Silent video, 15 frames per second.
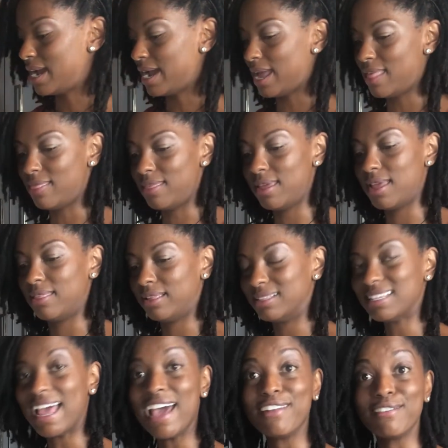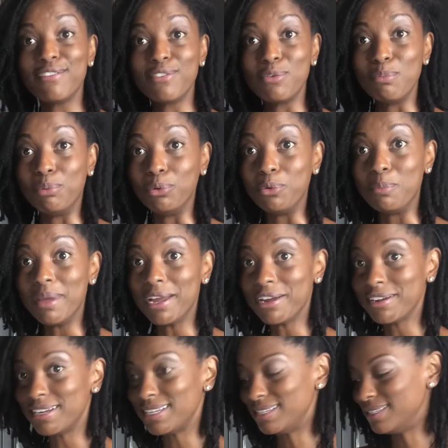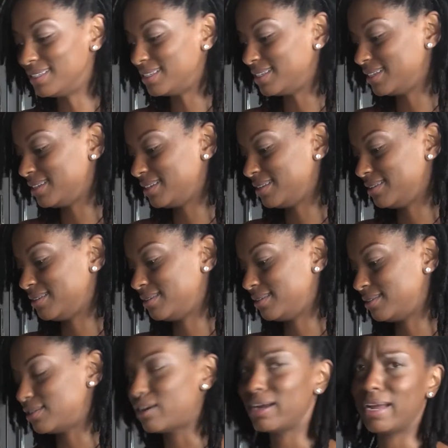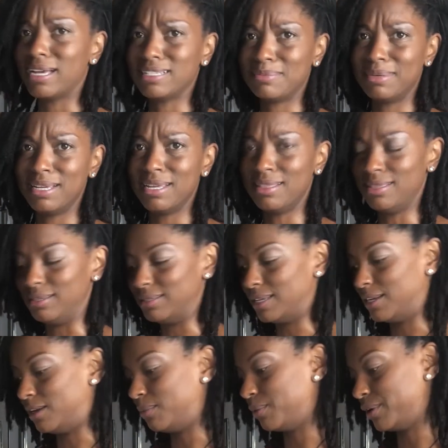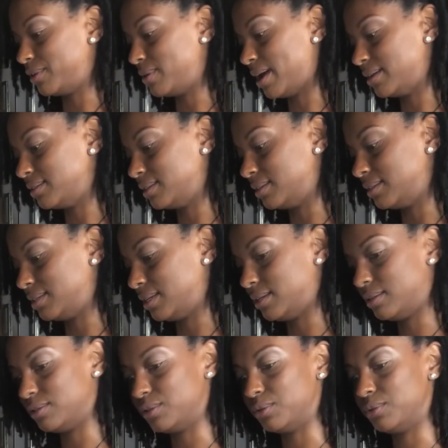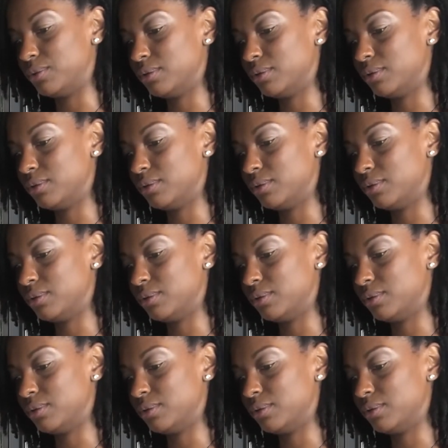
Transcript: And then let's add a few blueberries. Sorry guys, I'm gonna get this set up where you guys can see it soon.